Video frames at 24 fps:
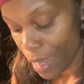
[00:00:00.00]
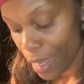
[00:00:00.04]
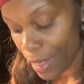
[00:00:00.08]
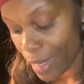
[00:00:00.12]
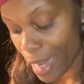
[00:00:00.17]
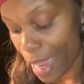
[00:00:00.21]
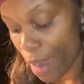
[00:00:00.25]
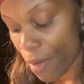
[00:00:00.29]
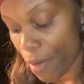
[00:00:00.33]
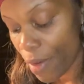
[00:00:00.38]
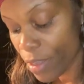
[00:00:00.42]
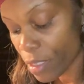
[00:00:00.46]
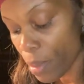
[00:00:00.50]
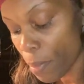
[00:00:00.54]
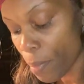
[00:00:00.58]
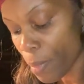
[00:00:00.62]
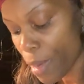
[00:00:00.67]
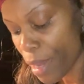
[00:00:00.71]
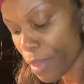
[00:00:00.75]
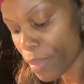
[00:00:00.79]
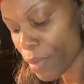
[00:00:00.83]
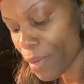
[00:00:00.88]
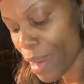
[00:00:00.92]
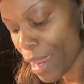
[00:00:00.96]
Now, as a
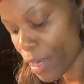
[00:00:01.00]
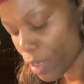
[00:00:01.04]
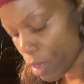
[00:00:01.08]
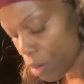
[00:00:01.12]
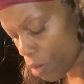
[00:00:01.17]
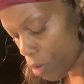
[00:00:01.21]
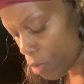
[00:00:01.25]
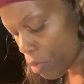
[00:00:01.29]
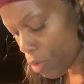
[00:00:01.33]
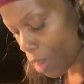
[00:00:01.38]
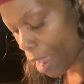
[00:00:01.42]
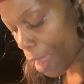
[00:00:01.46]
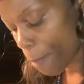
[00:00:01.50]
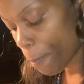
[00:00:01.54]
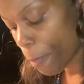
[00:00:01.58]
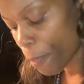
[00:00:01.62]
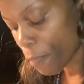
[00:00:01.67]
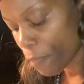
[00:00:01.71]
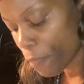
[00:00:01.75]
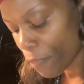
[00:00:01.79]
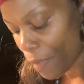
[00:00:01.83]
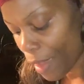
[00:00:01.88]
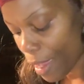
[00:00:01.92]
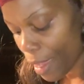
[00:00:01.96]
mother, I know I
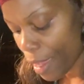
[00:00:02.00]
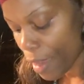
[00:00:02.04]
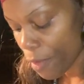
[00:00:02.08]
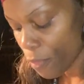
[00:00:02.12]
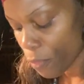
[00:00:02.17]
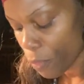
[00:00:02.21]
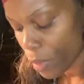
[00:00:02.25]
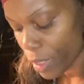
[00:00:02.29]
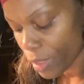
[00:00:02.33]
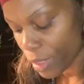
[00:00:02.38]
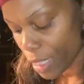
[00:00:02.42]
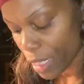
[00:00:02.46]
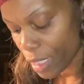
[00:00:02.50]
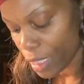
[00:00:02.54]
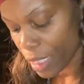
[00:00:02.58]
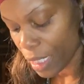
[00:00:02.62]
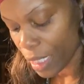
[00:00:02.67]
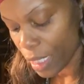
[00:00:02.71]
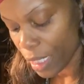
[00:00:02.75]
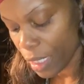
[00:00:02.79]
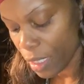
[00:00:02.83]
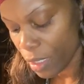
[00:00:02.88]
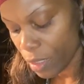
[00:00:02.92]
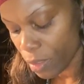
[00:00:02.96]
provide what they
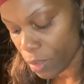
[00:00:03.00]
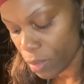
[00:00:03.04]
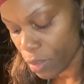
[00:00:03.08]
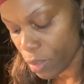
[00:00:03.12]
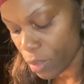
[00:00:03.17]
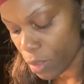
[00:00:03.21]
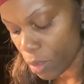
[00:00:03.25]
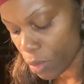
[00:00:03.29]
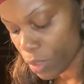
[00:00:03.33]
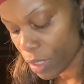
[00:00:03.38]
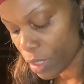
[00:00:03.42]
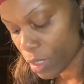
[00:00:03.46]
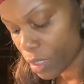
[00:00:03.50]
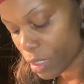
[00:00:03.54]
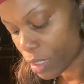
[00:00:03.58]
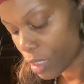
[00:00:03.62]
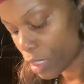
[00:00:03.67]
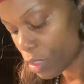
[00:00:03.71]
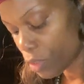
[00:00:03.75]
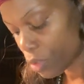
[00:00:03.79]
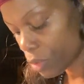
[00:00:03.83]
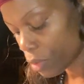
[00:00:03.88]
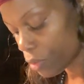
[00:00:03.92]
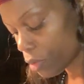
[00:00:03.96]
need, the
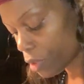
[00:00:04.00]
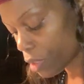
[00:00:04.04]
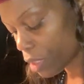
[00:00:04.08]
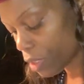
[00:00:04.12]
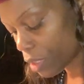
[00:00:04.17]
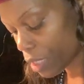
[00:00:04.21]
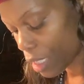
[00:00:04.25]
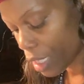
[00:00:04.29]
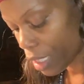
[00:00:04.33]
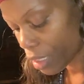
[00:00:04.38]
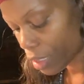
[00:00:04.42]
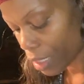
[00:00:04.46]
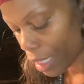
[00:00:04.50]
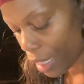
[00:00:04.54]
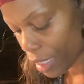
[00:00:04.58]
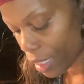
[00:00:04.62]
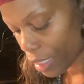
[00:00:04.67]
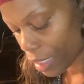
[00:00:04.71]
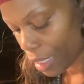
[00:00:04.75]
essentials and things like